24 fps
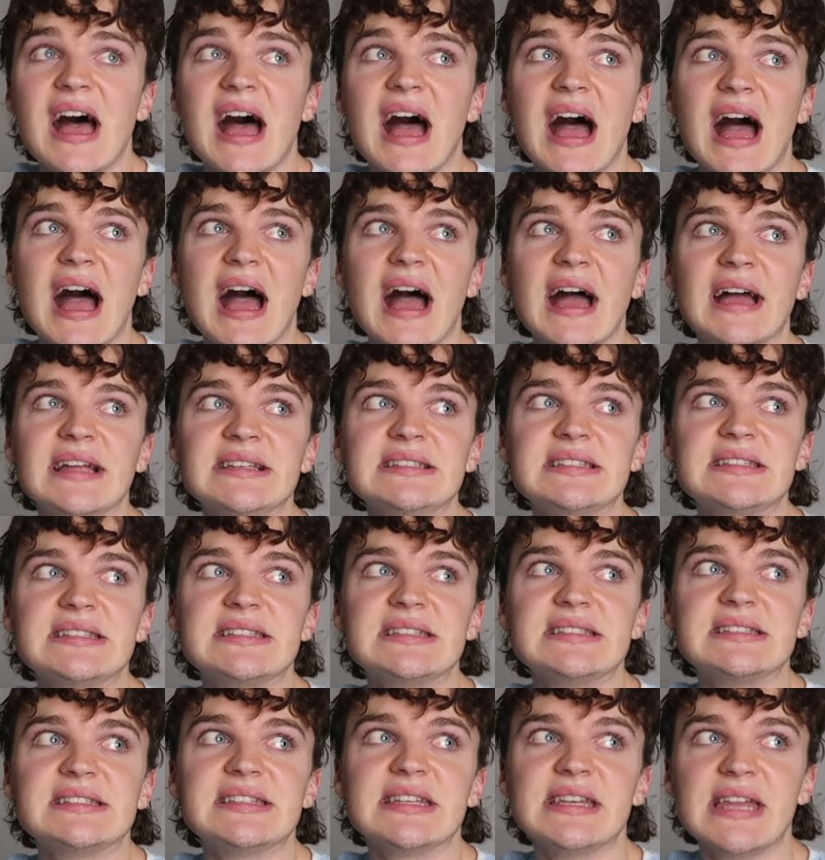And
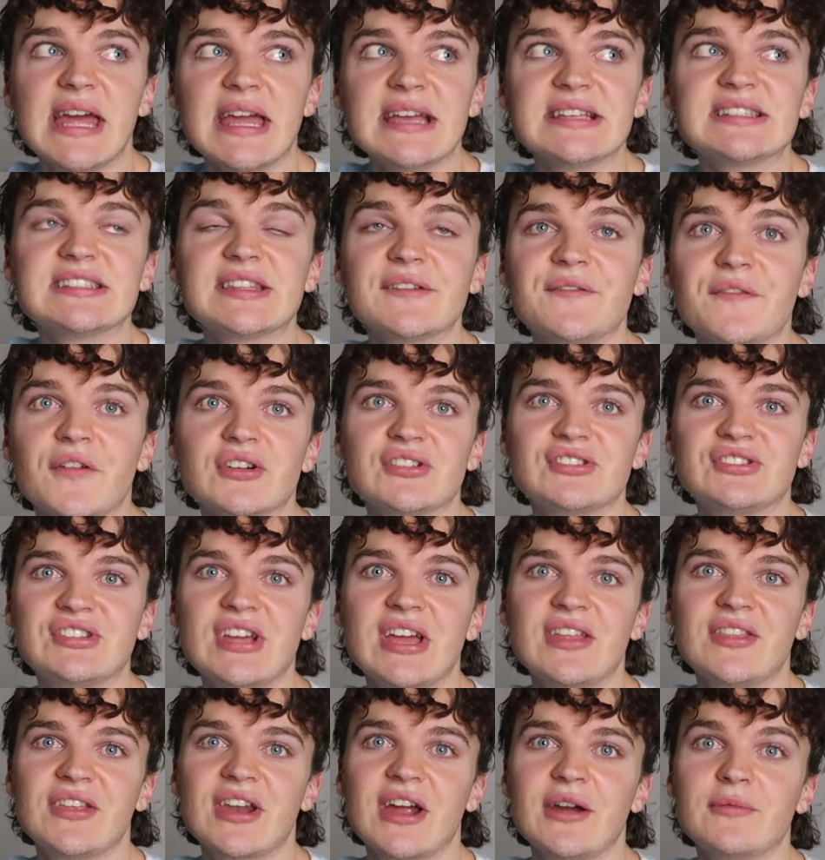today is the first
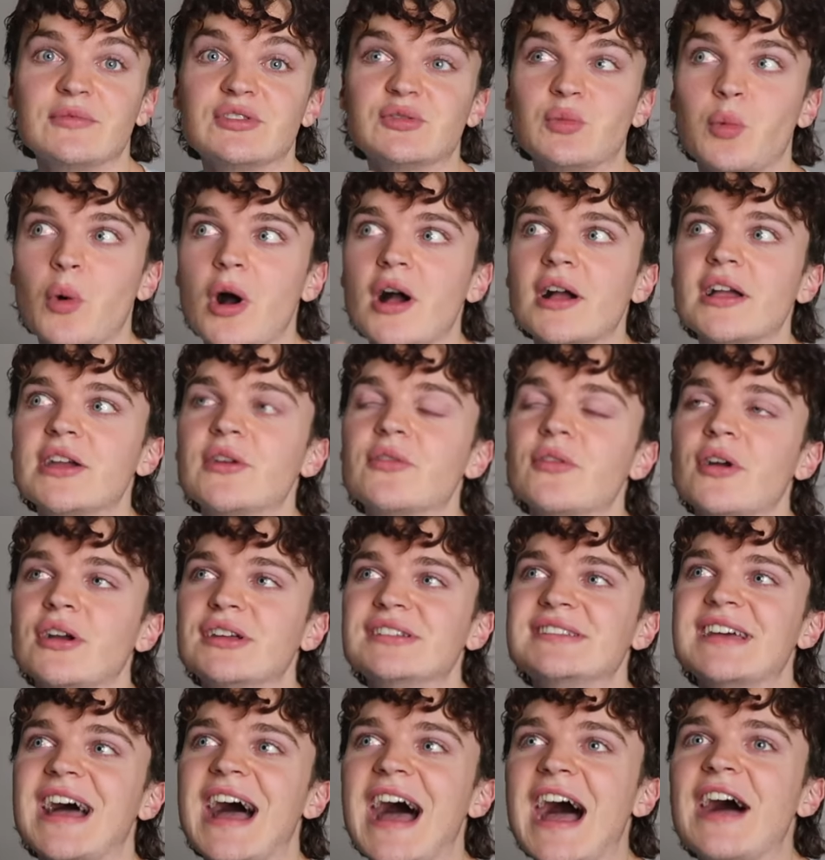day that I was walking
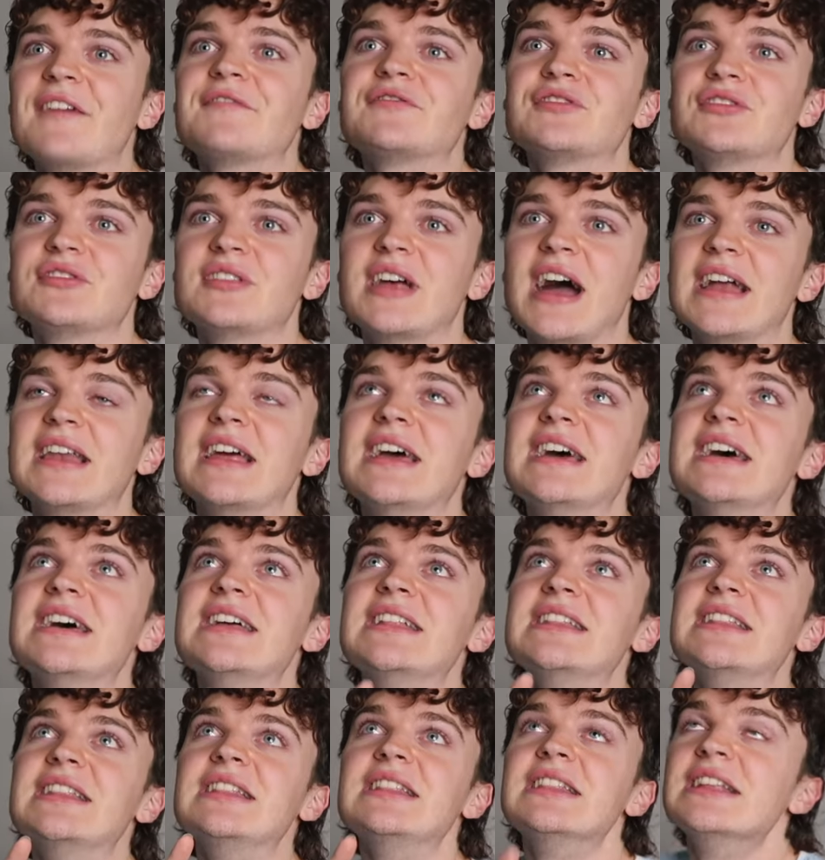around after that,
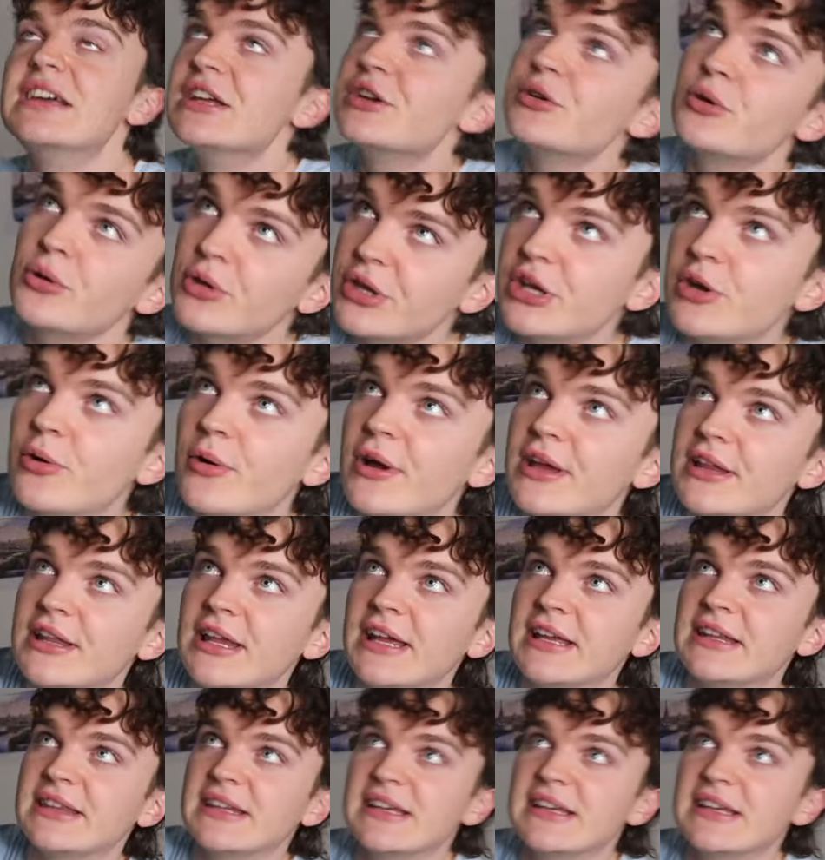literally going like